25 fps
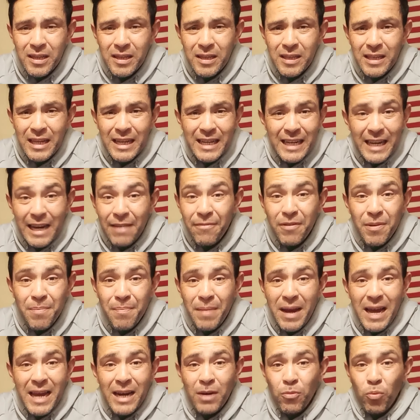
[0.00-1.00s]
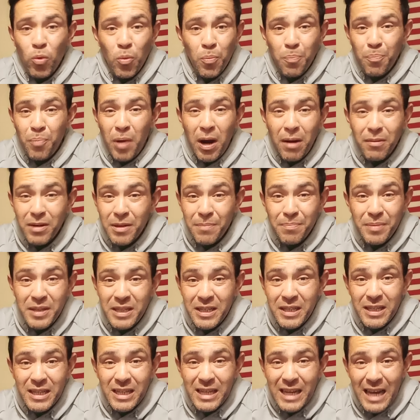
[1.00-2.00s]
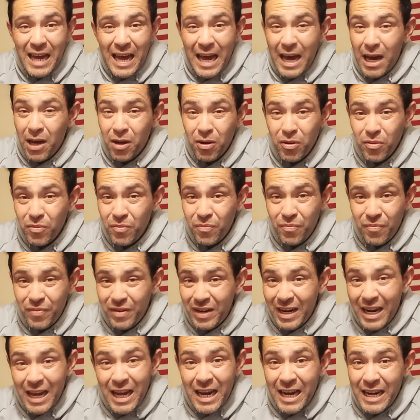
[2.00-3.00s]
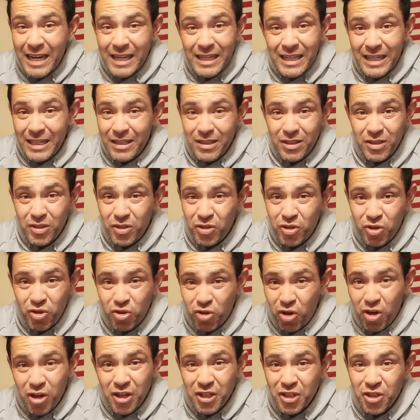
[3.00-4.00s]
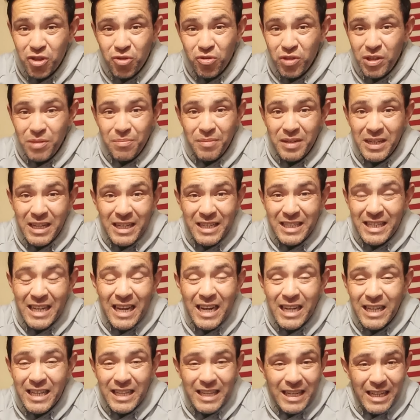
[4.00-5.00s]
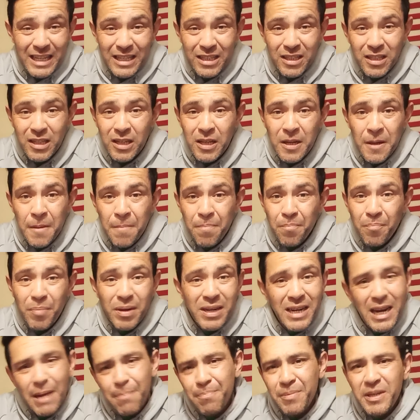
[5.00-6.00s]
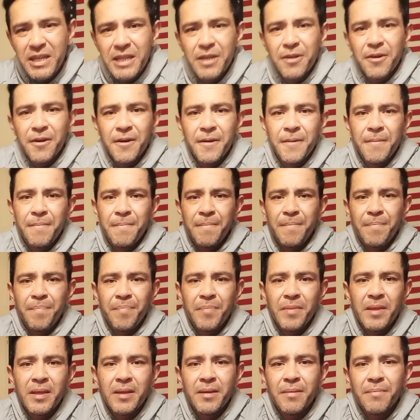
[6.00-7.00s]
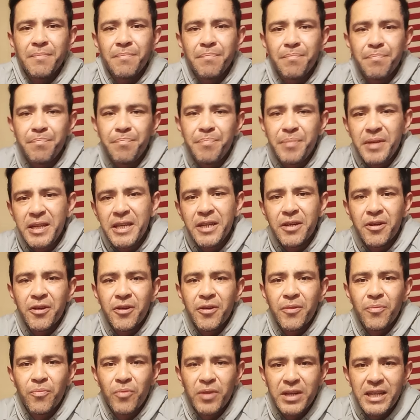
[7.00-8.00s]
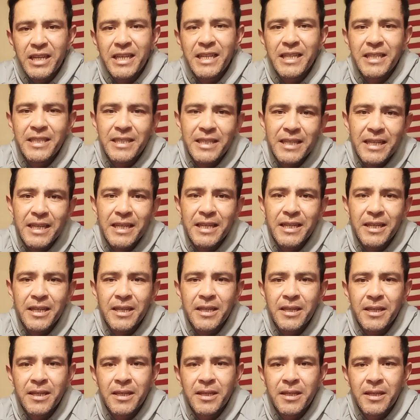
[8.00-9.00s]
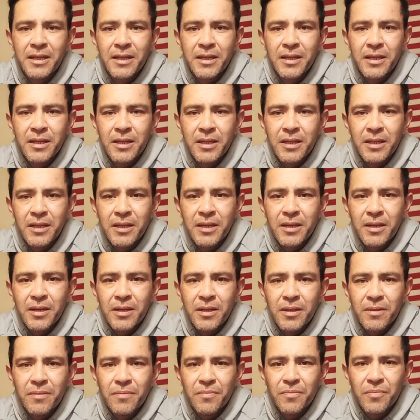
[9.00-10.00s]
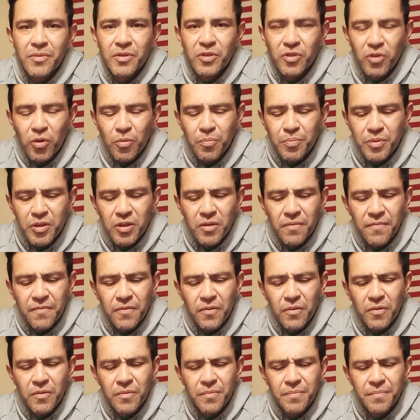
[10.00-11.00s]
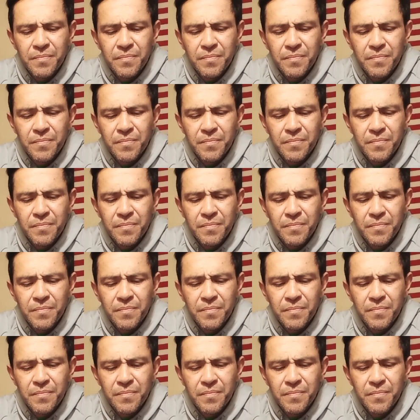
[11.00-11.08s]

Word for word: like every man will probably be out of line and started screaming and yelling and but not Peter. Peter what he did but so beautiful.